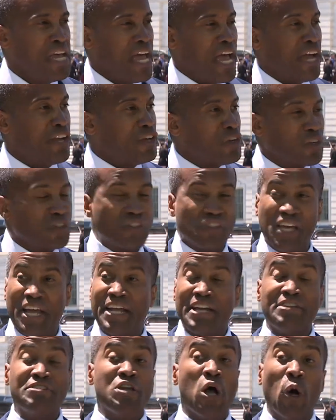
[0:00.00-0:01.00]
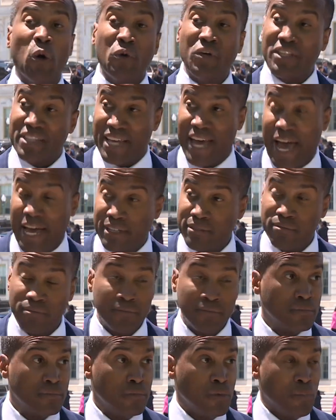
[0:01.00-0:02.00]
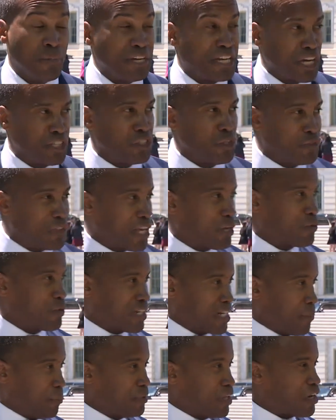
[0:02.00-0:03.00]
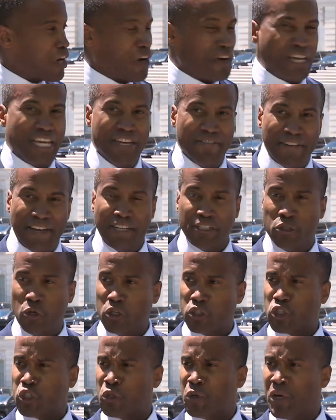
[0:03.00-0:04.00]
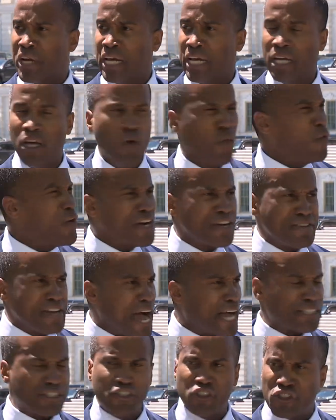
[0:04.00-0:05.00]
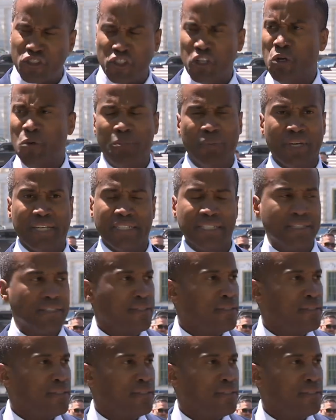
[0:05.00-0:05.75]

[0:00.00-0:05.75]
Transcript: and you're saying no to that because you think we're going to plug our EV into a tree. We're not stupid.